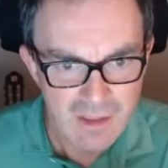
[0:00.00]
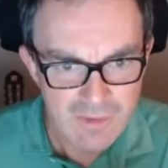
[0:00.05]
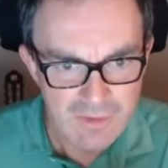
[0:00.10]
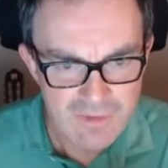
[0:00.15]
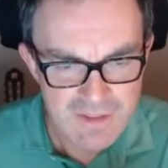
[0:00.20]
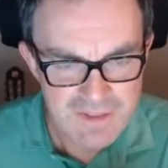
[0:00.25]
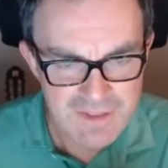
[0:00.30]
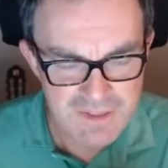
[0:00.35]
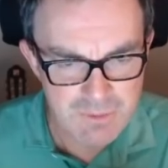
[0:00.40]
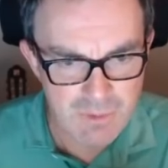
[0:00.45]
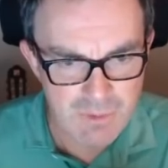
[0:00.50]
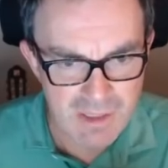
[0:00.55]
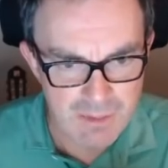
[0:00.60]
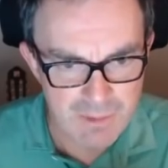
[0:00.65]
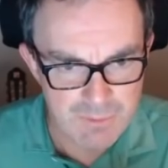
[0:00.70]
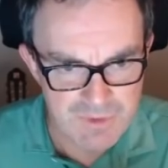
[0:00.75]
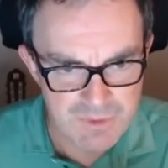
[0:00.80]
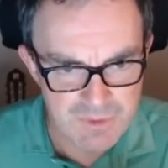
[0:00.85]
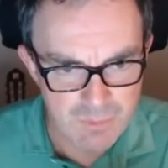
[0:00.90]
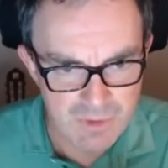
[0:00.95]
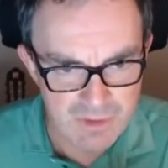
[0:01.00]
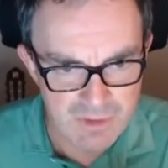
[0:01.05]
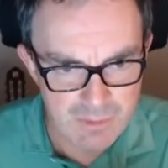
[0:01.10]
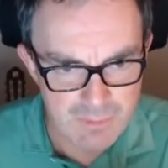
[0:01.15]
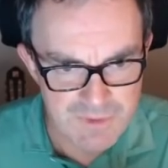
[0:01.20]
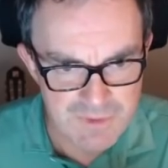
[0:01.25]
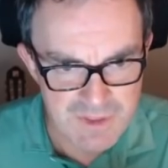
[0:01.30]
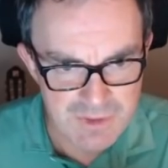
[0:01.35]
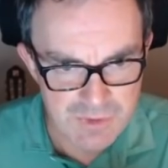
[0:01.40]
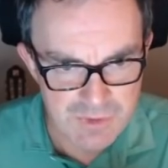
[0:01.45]
This square was the one that
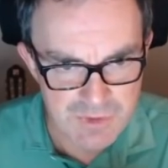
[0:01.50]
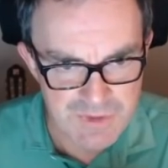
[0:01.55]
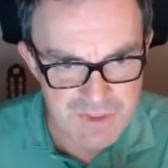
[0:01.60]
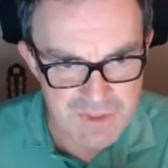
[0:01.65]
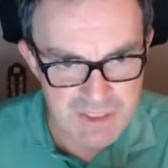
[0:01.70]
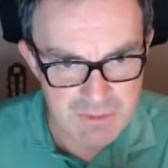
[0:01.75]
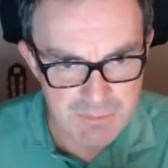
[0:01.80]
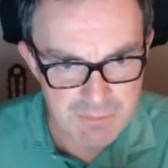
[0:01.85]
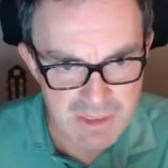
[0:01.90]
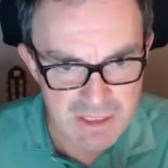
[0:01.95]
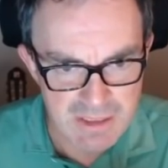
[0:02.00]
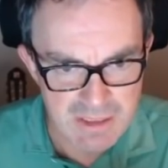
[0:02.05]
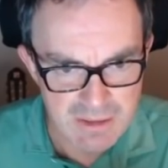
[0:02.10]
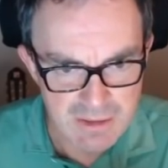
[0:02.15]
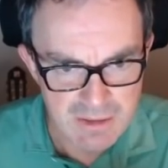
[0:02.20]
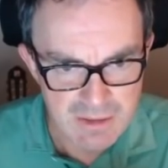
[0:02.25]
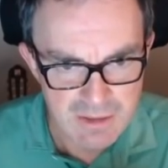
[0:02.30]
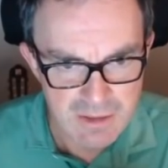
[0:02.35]
was interesting me,